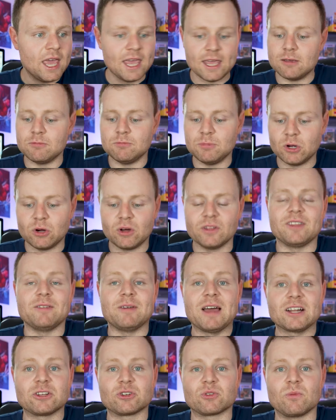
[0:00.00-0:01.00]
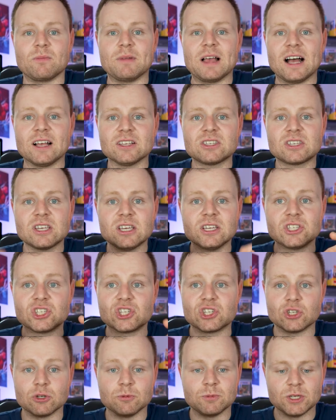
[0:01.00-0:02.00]
inbuilt on the actual mouse is
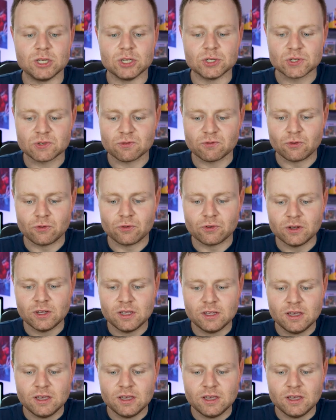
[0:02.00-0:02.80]
super useful,